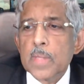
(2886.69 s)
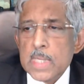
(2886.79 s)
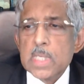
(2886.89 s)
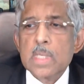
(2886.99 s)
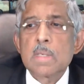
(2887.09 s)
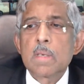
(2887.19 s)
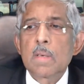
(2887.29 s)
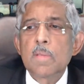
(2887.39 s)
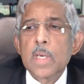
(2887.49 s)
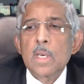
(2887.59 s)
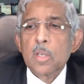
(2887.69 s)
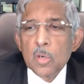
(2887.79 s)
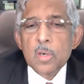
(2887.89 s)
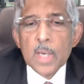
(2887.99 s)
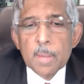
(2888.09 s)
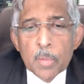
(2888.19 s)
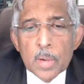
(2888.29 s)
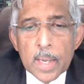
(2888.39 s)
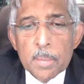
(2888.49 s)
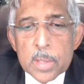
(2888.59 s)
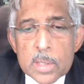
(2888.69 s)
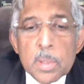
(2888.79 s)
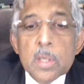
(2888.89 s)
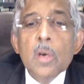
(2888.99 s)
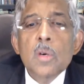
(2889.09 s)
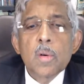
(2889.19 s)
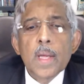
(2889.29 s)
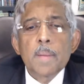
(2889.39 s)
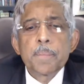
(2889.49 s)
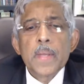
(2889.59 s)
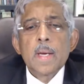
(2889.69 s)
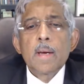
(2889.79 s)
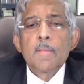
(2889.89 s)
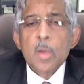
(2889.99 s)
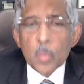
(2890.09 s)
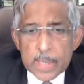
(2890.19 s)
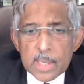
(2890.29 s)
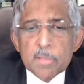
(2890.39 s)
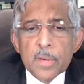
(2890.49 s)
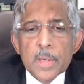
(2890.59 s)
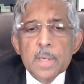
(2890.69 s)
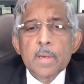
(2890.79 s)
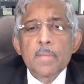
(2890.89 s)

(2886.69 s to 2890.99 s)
Yes, we can cure type 1 diabetes, but not today. We are waiting for it.